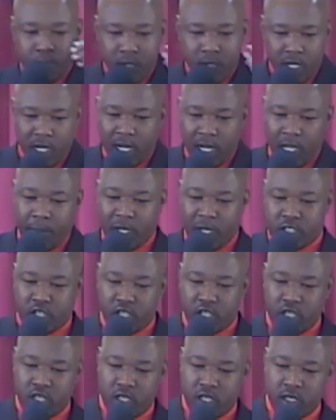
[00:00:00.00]

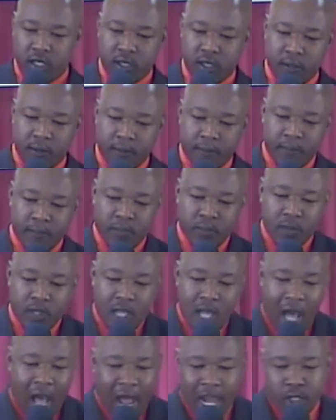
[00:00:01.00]
liberty.
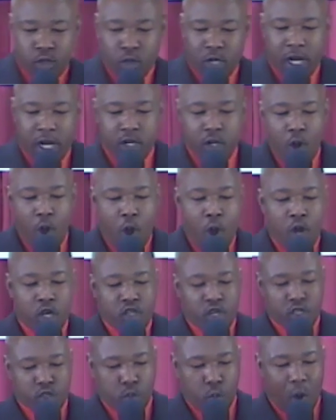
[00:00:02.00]
I do not know
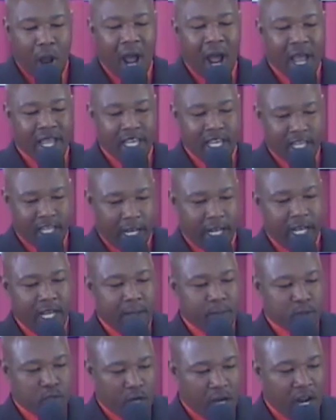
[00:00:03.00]
just why he
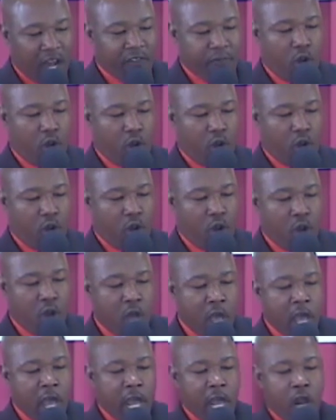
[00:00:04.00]
came to love me so.
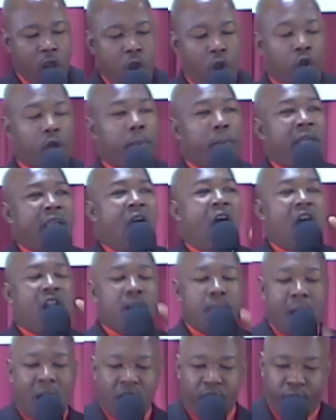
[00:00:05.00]
He looked
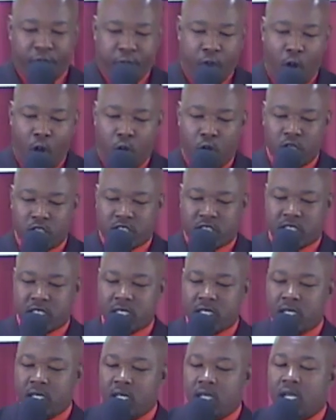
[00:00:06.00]
beyond my fault
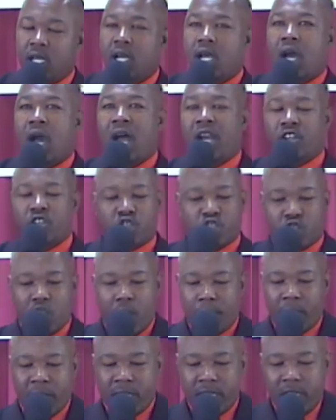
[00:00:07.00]
and
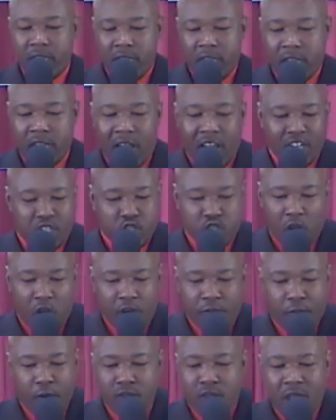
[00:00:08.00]
saw my need. I shall
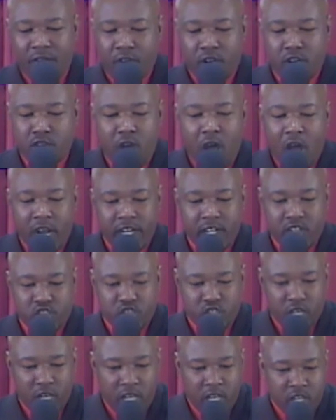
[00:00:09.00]
forever, the writer
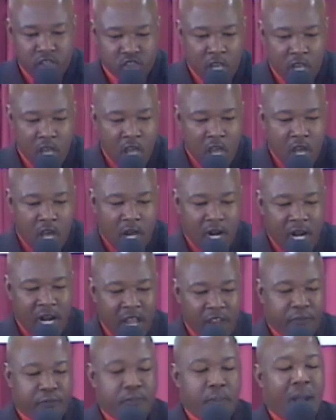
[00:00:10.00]
says,
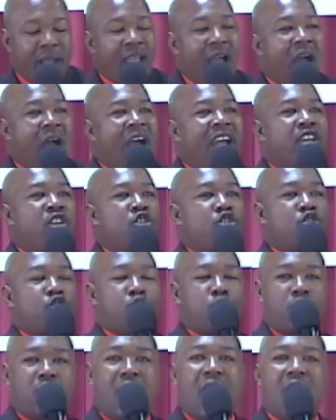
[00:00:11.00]
lift my eyes
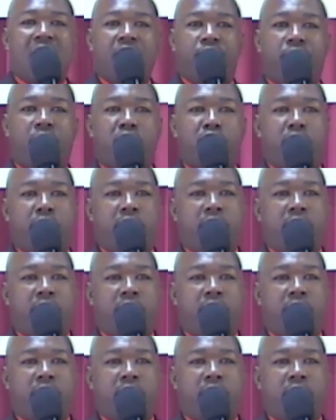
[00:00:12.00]
to Calvary.